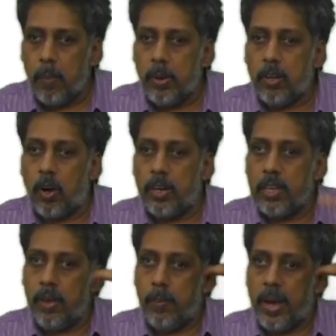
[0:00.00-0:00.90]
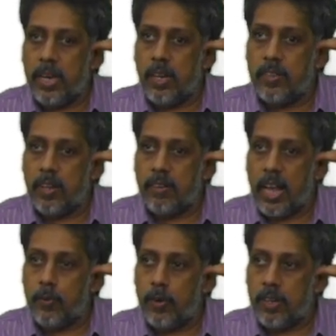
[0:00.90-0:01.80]
because already we minus the
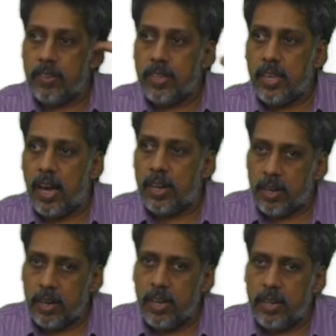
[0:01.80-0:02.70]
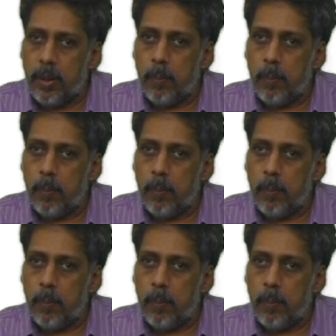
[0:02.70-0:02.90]
transfer to CRR, right?